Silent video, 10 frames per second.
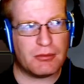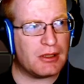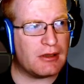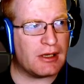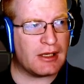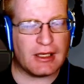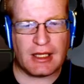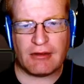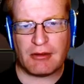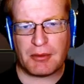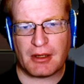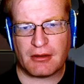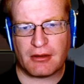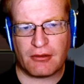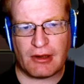But I kind of gave up on
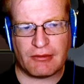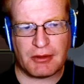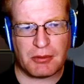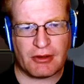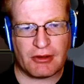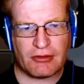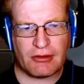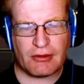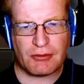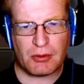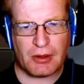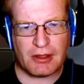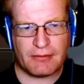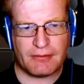crafting professions after a while.